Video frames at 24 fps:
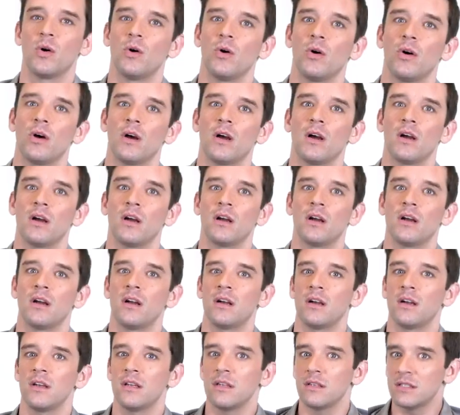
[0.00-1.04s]

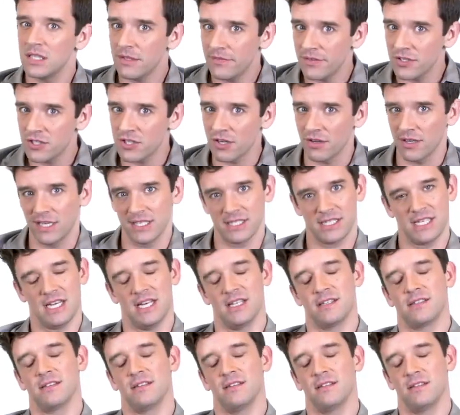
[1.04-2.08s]
Or your TV show gets
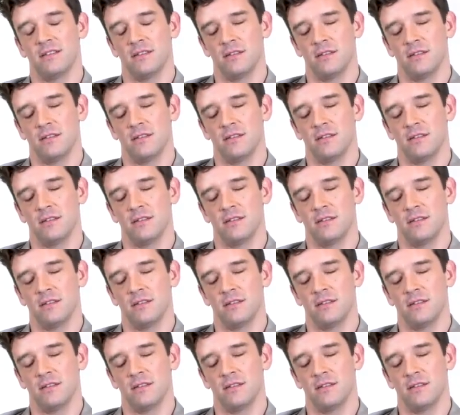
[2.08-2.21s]
canceled.